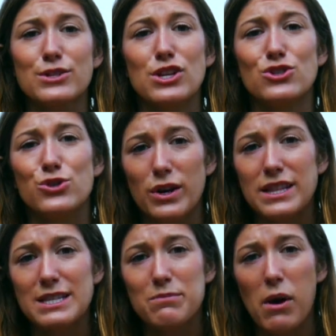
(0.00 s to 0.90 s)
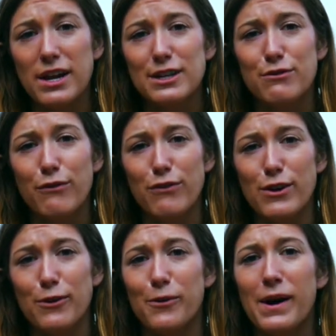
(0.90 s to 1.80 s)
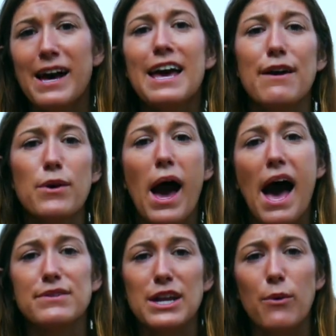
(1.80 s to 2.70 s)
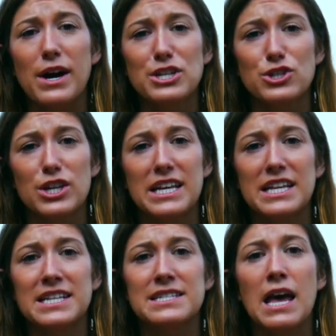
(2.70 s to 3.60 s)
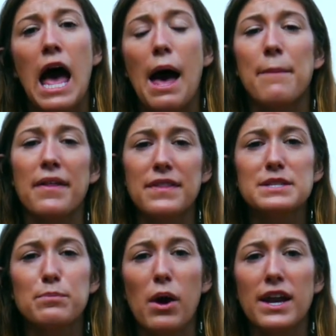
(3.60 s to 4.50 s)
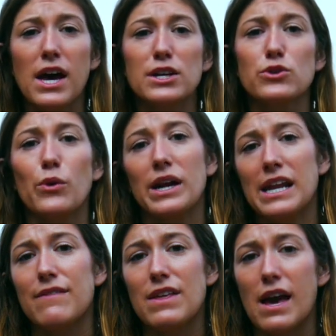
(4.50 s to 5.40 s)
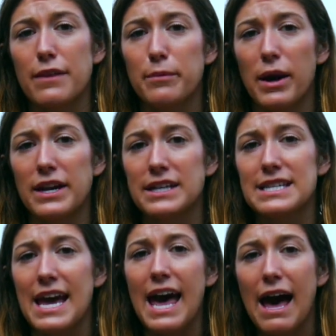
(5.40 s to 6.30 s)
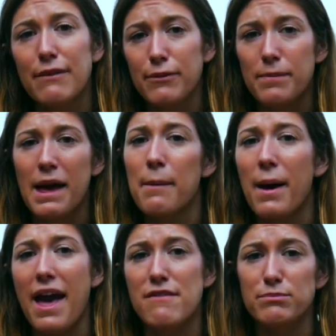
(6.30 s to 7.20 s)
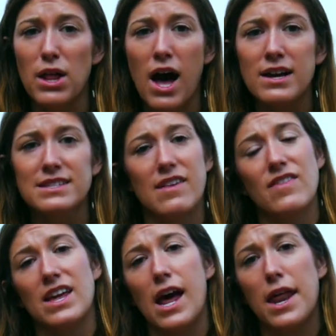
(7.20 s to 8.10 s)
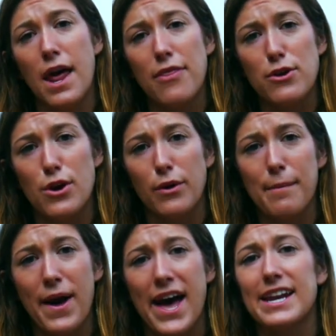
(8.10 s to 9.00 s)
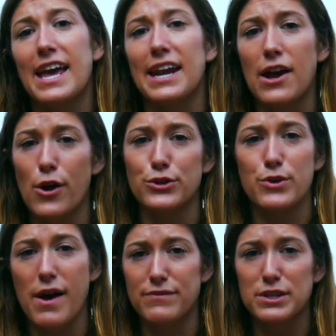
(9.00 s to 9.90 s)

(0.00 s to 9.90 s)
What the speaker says: enjoyed this product review. If you have any questions about this product or any of the other products I have from them, I have blocks and then another yoga mat, and I also have the